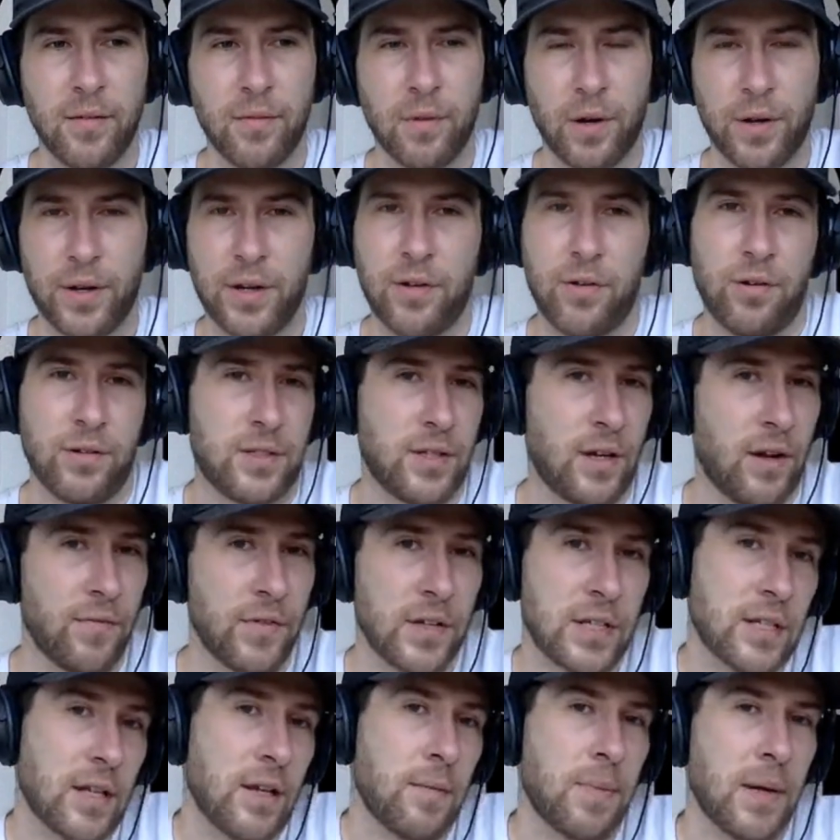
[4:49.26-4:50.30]
Rodney Hood's
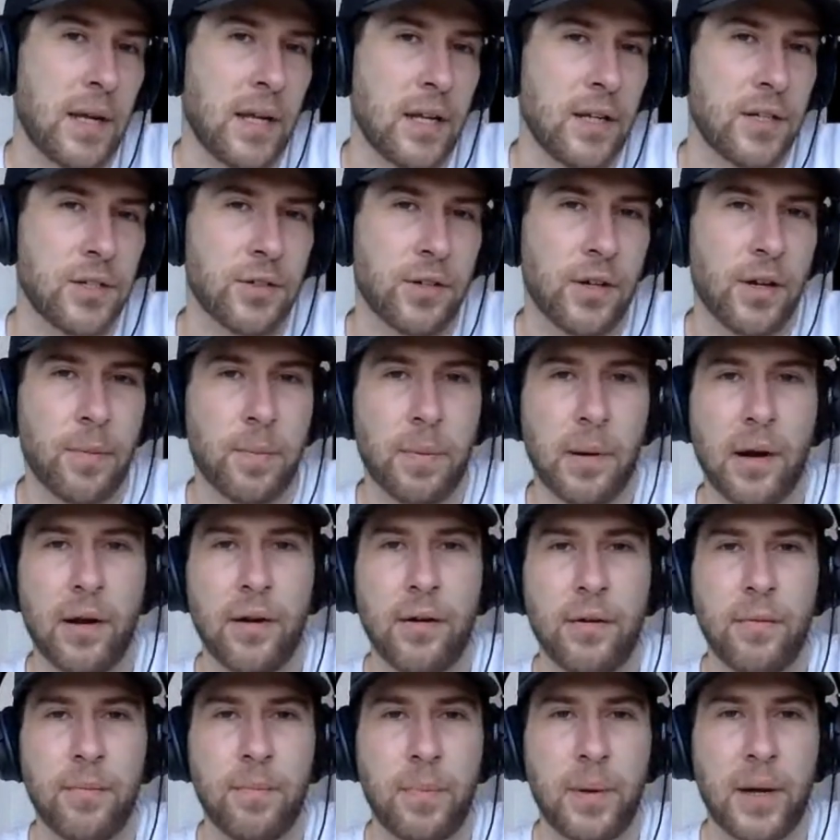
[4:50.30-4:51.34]
obviously been injury
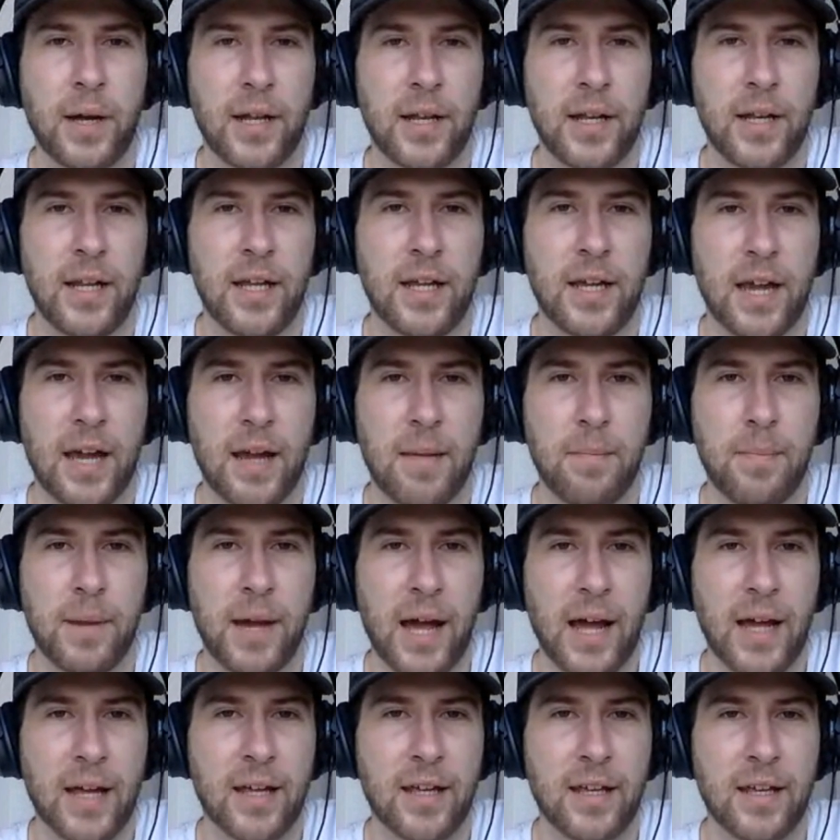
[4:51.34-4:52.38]
prone, but he came
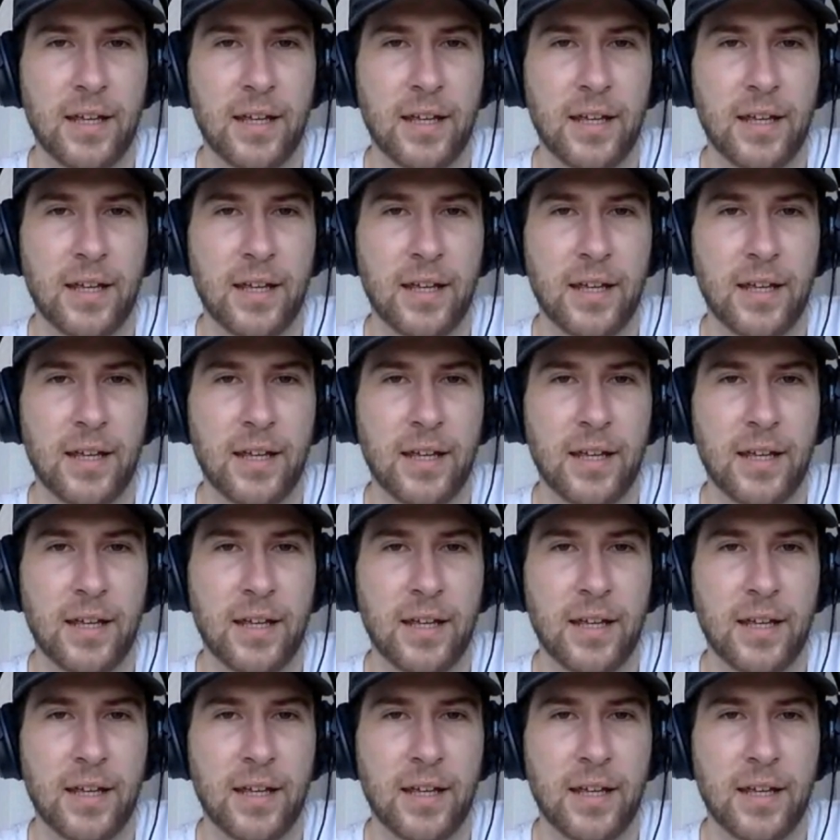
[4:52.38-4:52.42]
back.